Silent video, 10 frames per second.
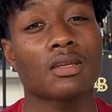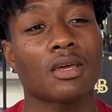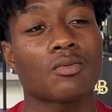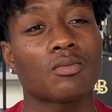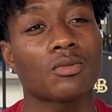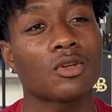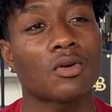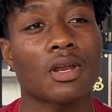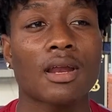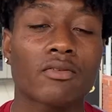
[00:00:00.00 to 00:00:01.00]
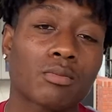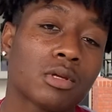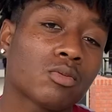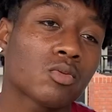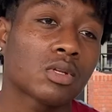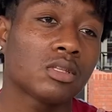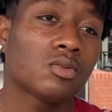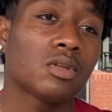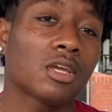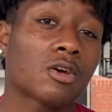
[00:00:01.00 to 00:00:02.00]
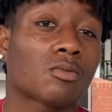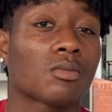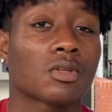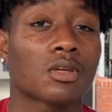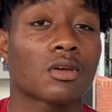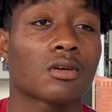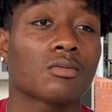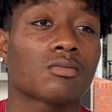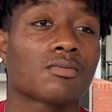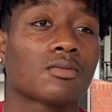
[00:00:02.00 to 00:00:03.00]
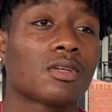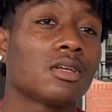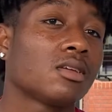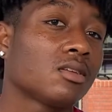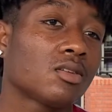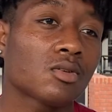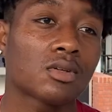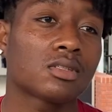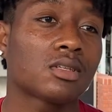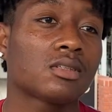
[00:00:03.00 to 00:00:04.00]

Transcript: Like, a lot of our people really do need help. It's